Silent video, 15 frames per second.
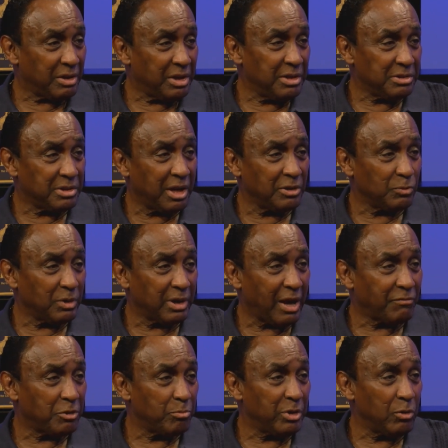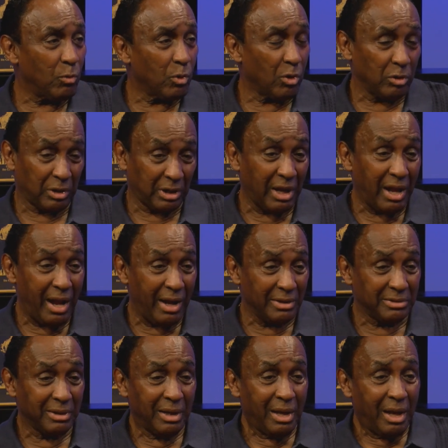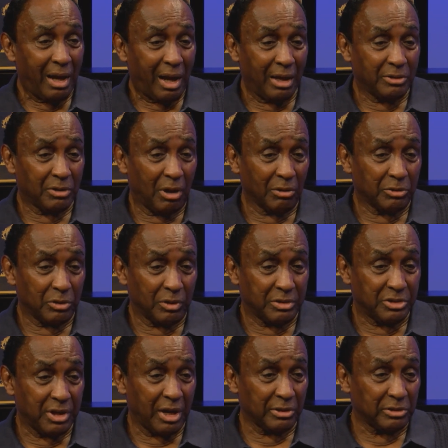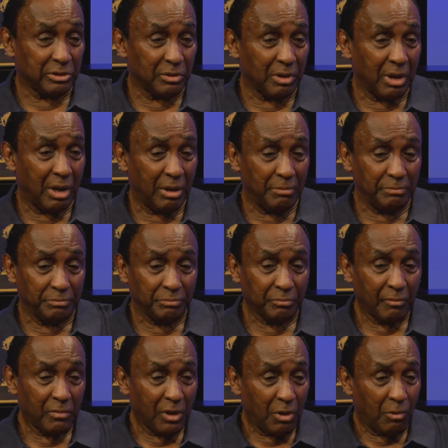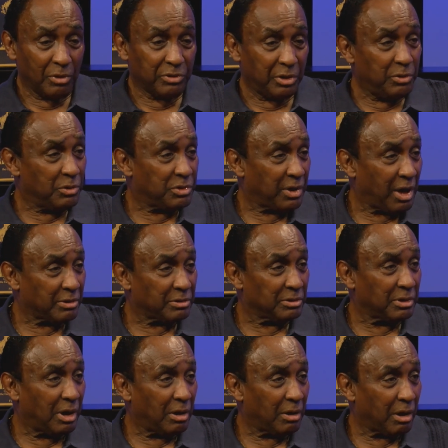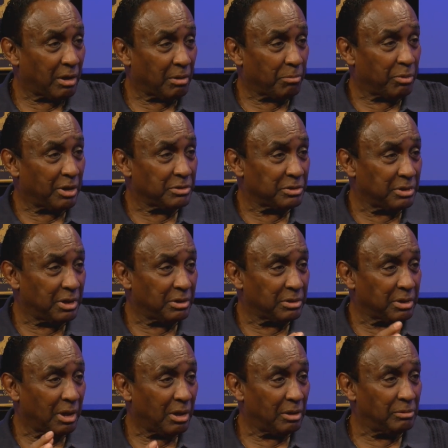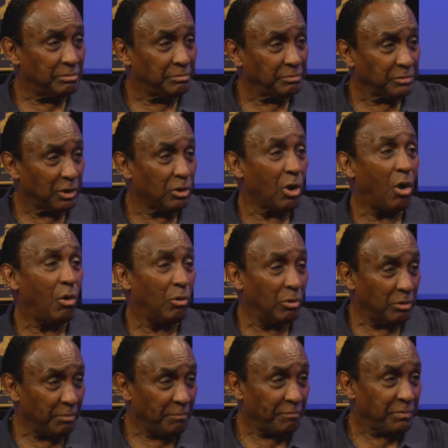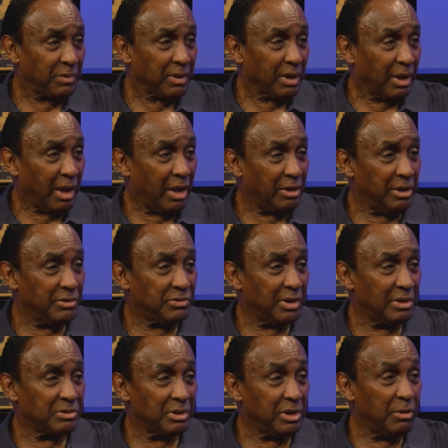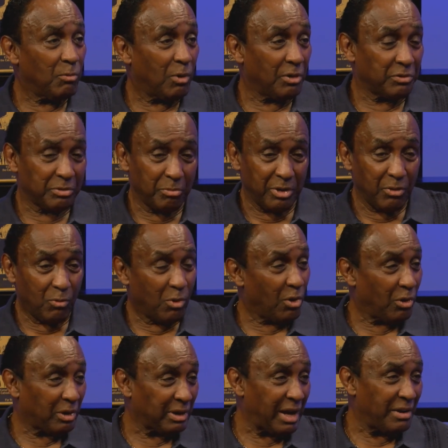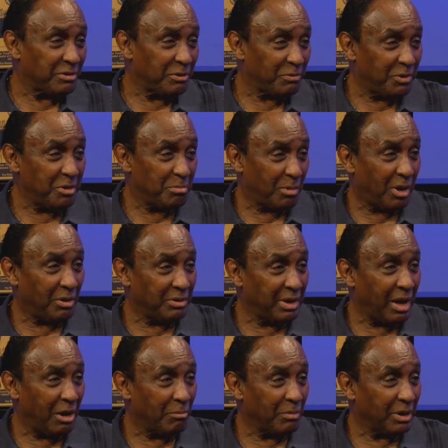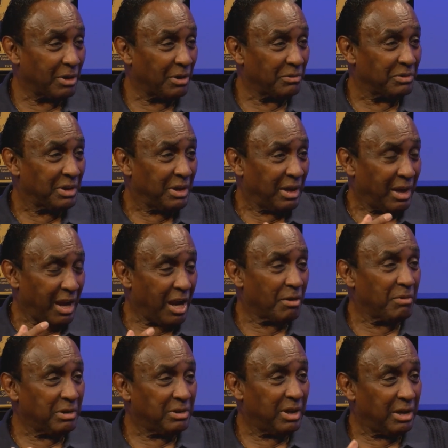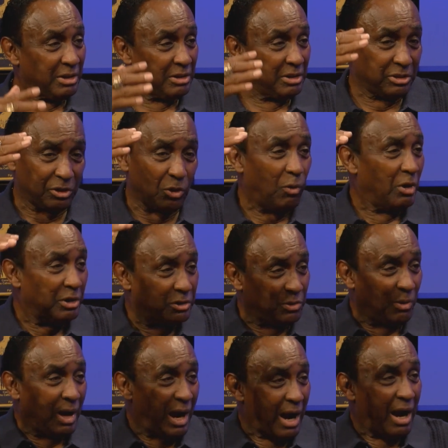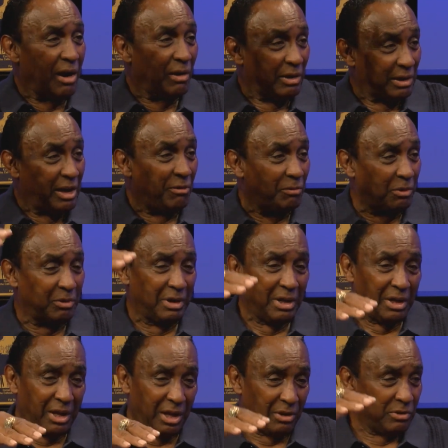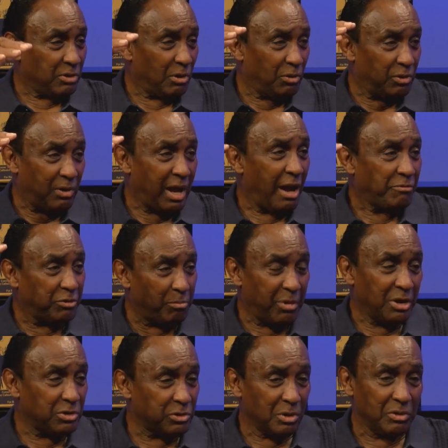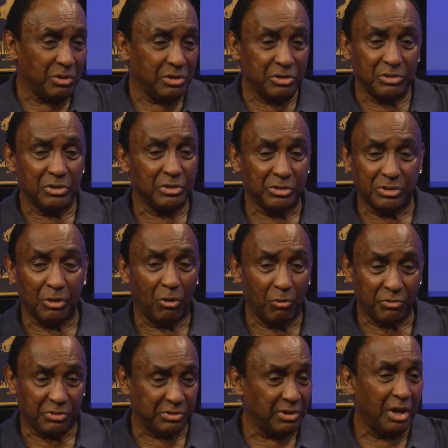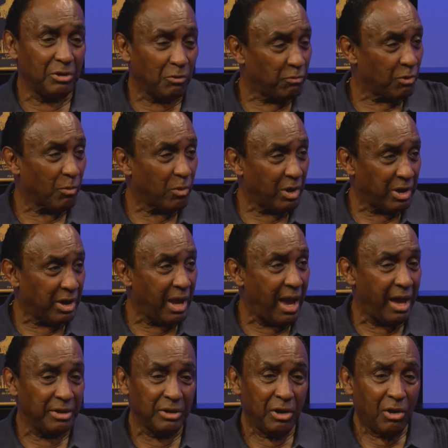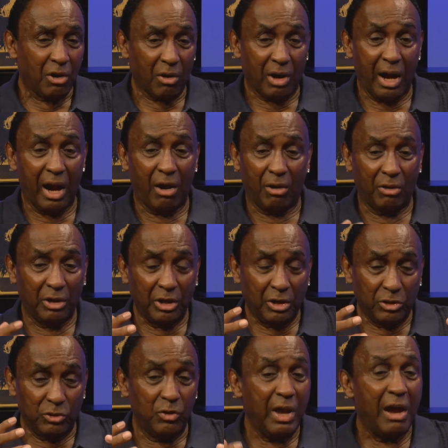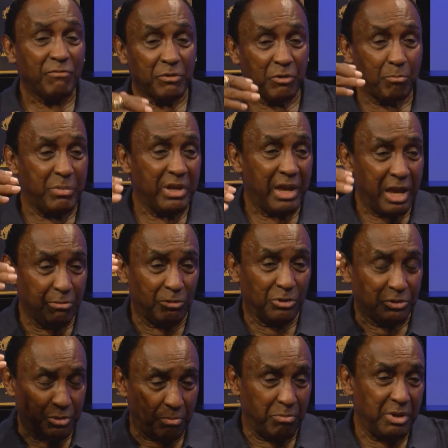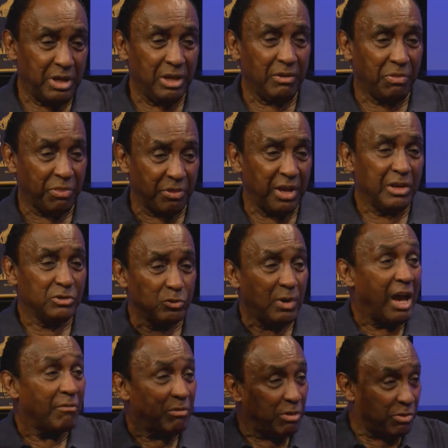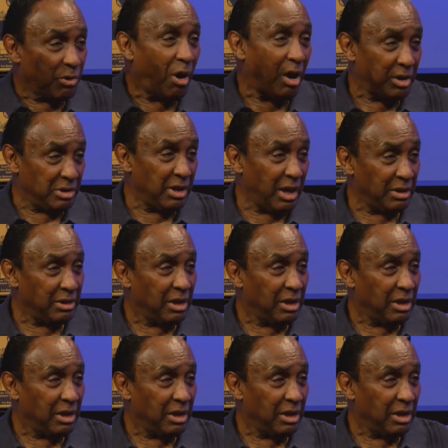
These days, we have to be world class. I talked to Chancellor, what's our new Chancellor, or President Gold. And he says that he wants to be world class in football now, because everything going to a higher level. Right. And so you have to make sure that you just don't settle for where you're at, or how you have to be able to be things you haven't thought yet.